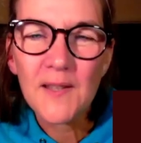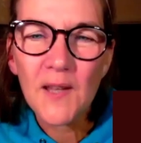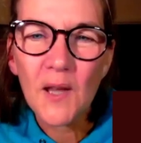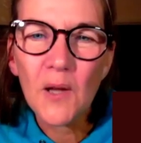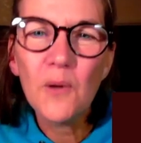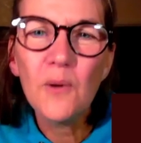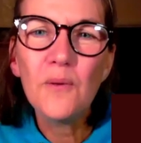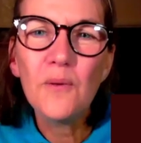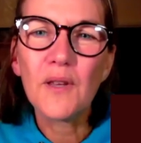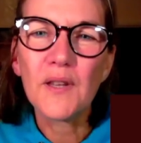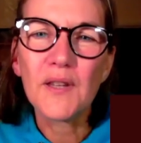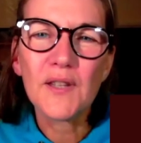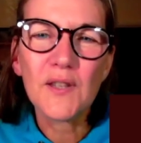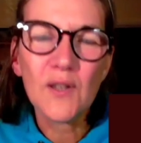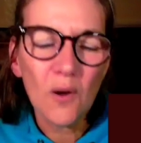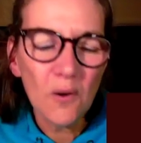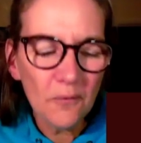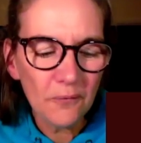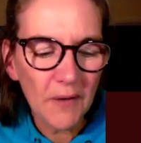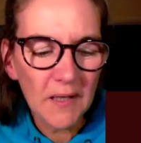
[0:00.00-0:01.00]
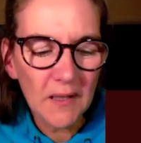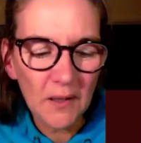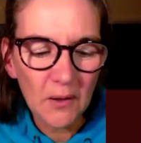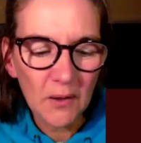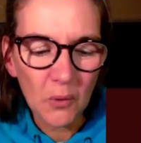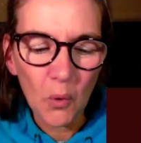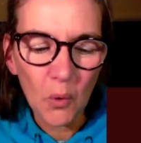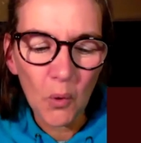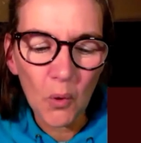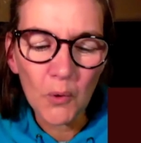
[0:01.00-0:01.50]
so the
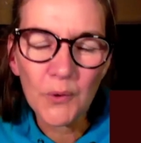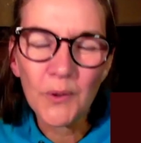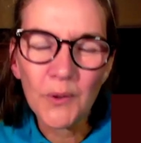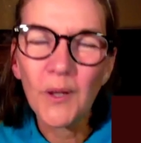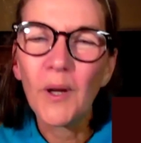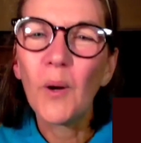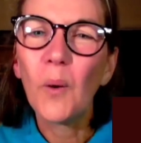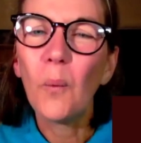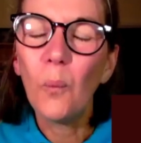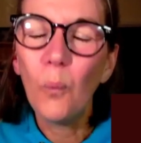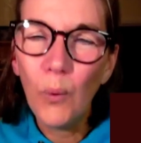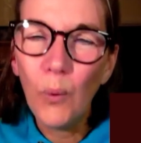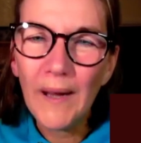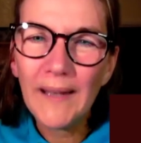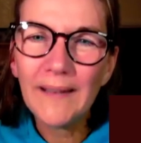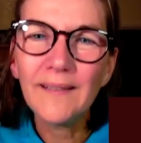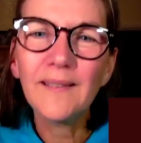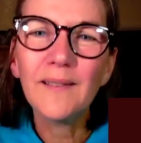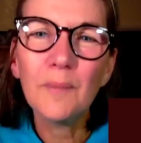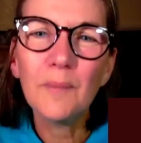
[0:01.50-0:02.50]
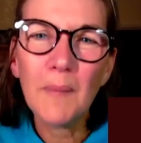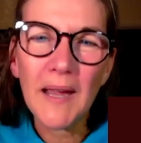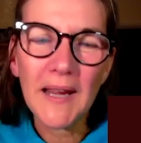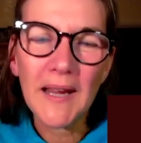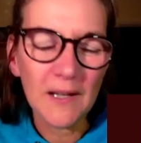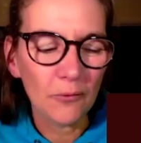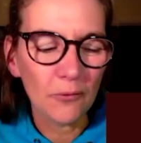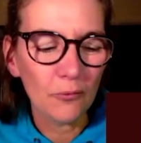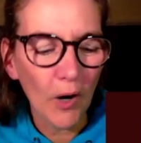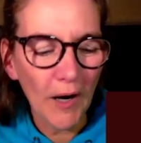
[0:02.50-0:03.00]
sovereign Lord will
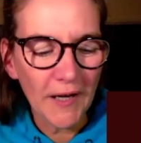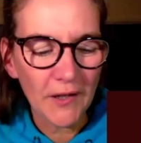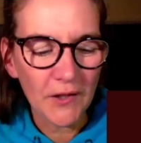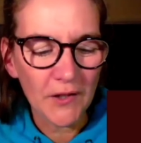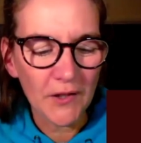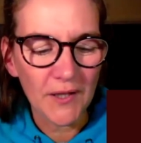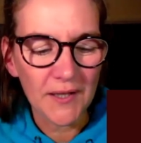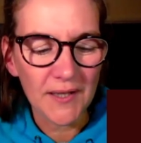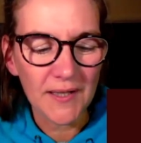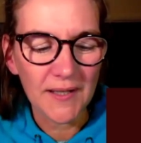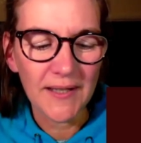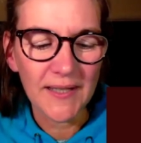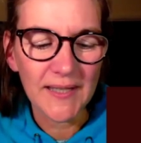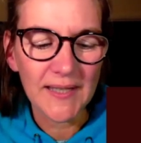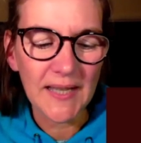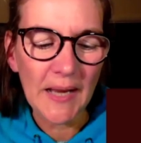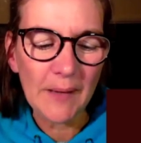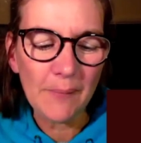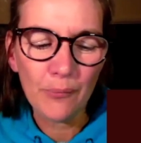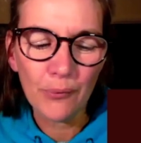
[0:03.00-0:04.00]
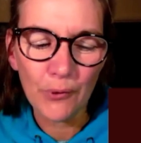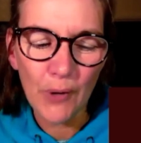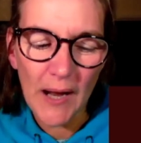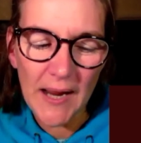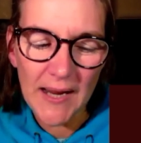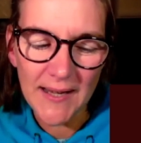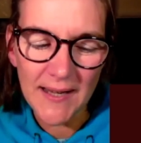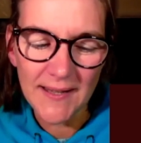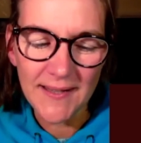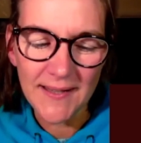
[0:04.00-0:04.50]
make righteousness and
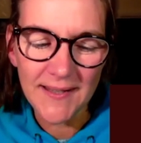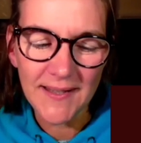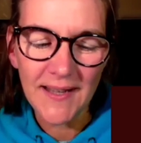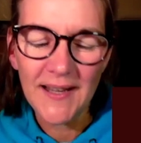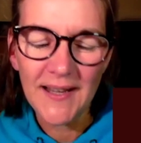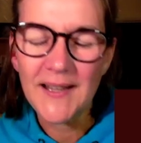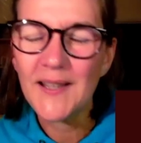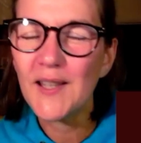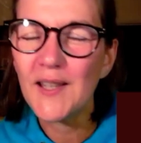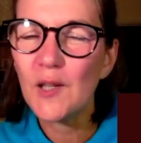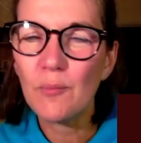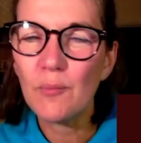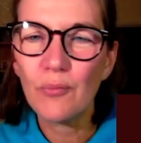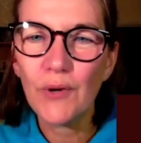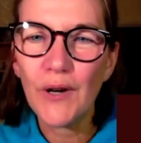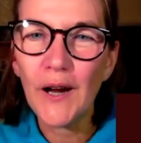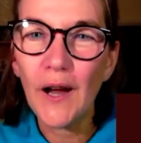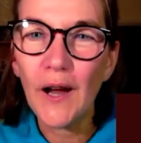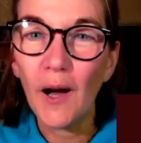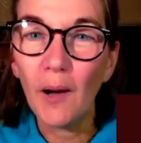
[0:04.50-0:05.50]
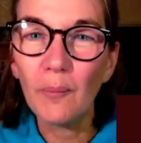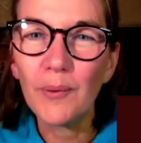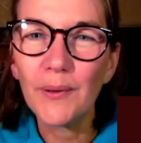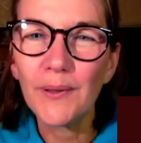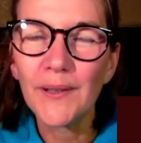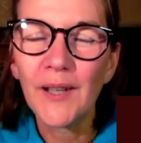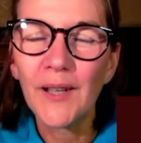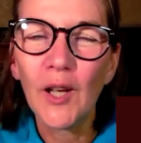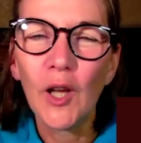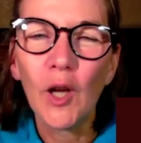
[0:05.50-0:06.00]
praise spring up
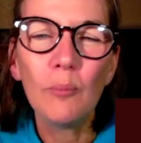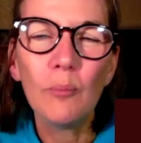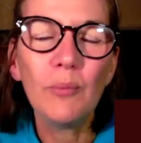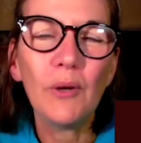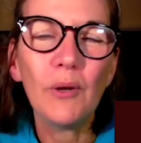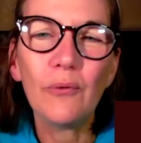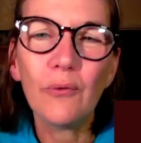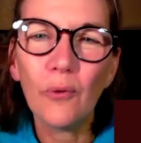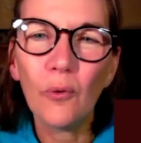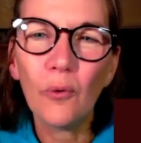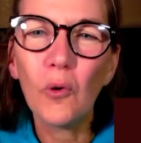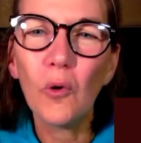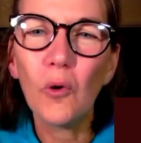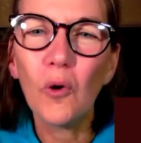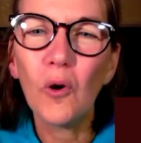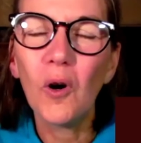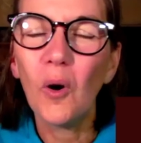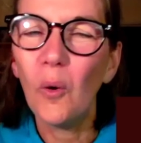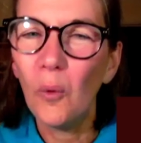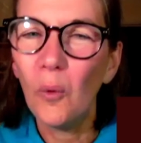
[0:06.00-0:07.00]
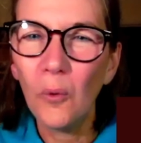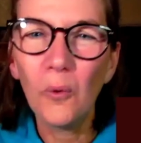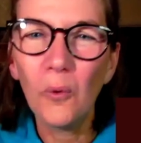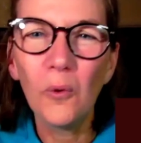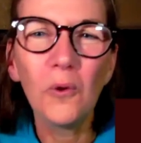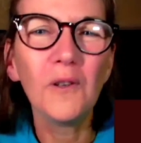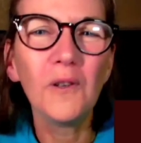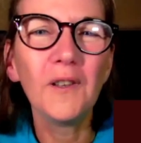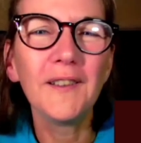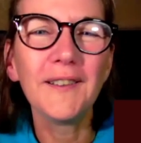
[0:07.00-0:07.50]
before
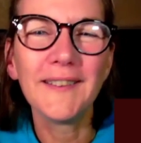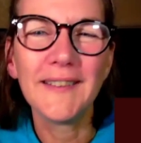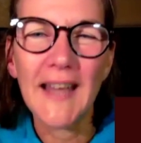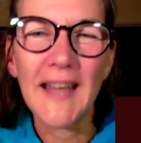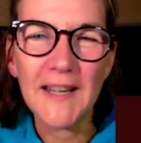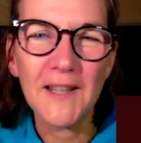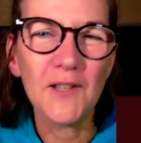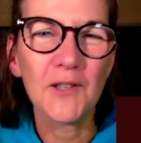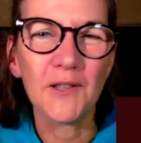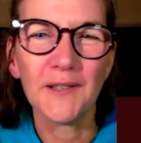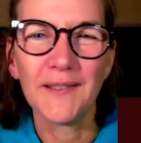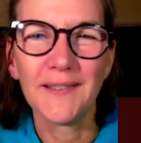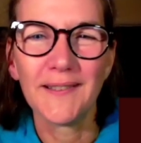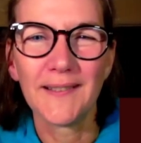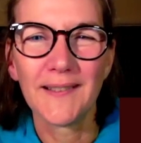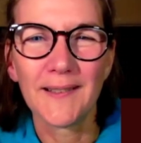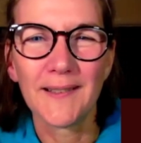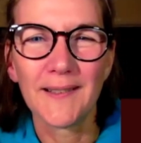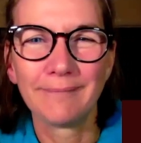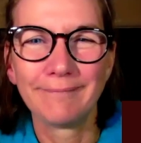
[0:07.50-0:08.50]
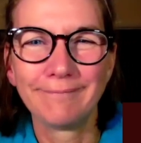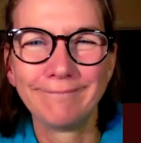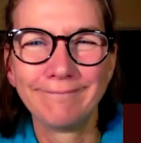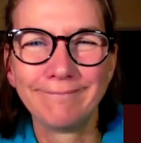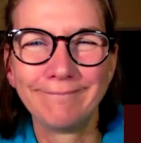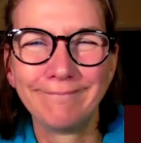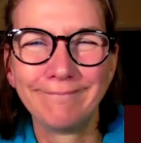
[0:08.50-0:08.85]
all nations.